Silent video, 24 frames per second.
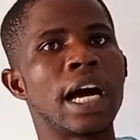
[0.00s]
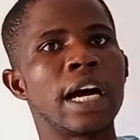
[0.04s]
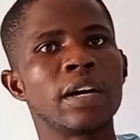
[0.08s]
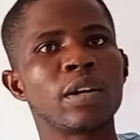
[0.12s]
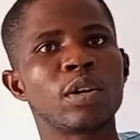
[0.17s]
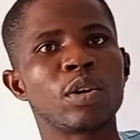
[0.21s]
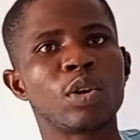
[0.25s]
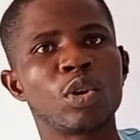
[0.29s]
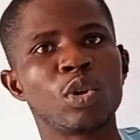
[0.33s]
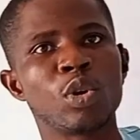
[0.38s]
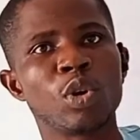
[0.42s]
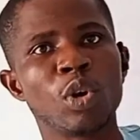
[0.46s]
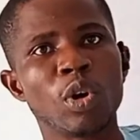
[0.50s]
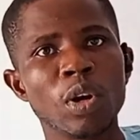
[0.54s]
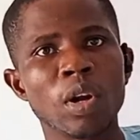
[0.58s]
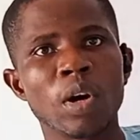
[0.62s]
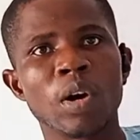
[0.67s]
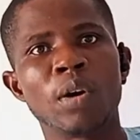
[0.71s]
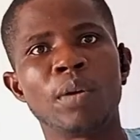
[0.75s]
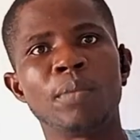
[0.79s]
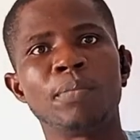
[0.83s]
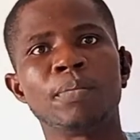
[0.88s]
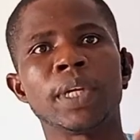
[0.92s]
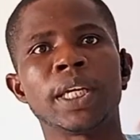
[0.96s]
and
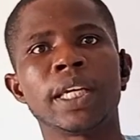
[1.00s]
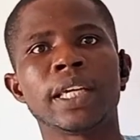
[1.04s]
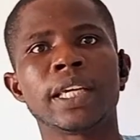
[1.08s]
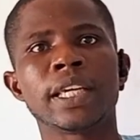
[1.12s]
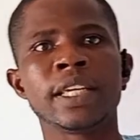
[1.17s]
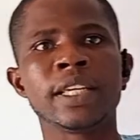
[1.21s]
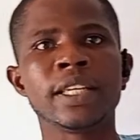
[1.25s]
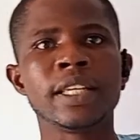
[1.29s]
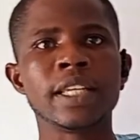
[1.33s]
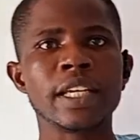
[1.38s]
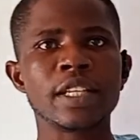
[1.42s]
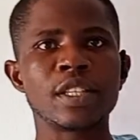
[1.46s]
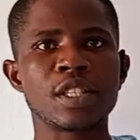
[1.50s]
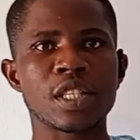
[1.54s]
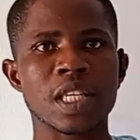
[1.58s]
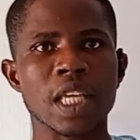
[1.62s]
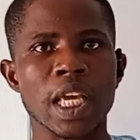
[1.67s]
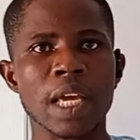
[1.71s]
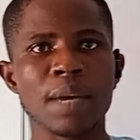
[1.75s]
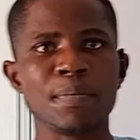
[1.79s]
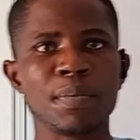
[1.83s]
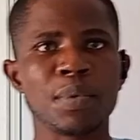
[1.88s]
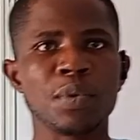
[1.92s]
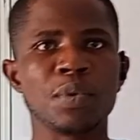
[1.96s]
column in a
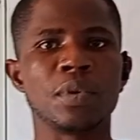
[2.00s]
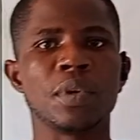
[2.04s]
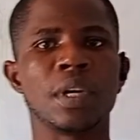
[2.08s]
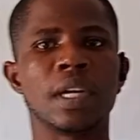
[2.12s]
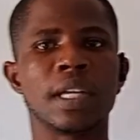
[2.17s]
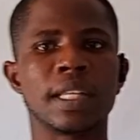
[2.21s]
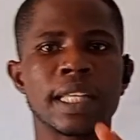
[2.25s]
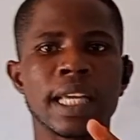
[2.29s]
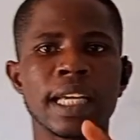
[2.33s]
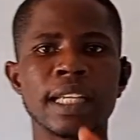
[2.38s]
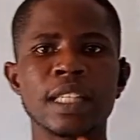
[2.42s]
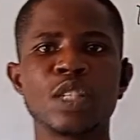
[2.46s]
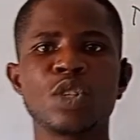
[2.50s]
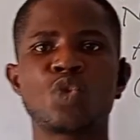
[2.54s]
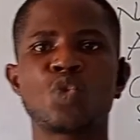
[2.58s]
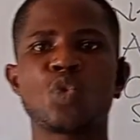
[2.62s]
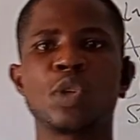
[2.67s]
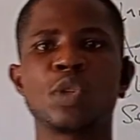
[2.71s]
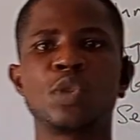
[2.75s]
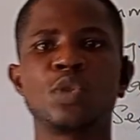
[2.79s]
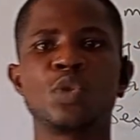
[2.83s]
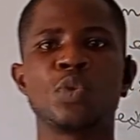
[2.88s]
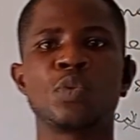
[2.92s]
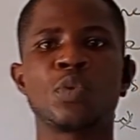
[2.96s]
table. That is
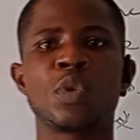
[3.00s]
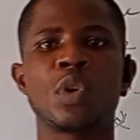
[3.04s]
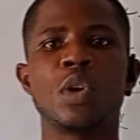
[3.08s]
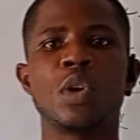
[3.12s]
what you